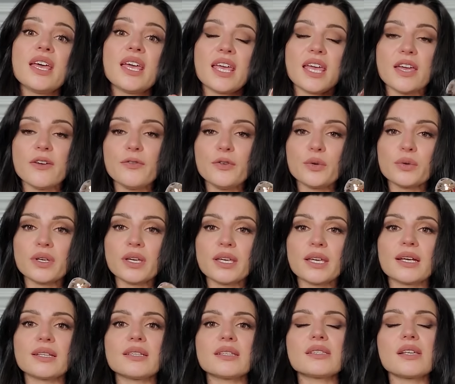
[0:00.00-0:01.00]
If you can
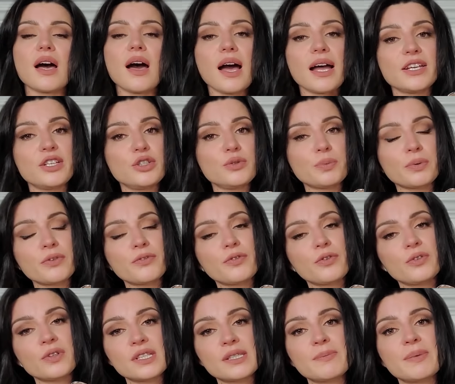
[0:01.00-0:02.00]
get this, I do
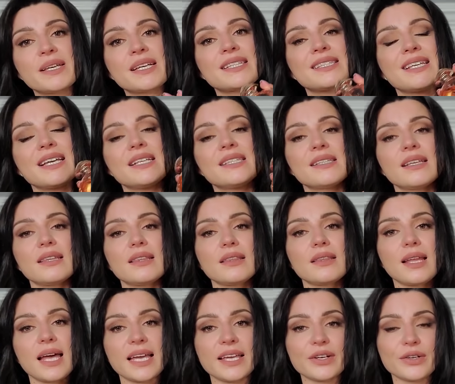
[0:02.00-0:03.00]
prefer this because it's
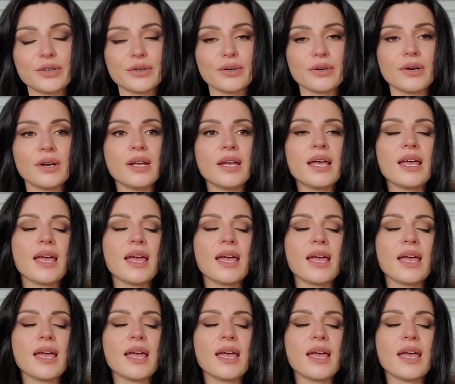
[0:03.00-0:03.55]
lighter